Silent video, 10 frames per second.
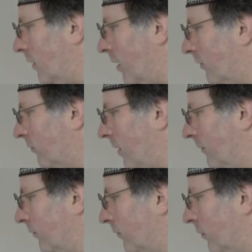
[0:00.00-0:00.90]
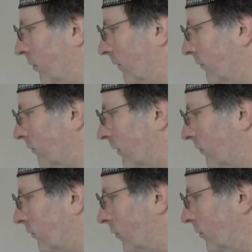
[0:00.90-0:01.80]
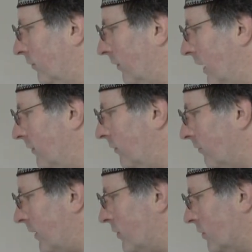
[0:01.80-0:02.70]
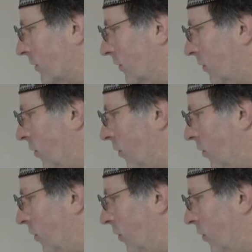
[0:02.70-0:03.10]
correspond to quantities called integration,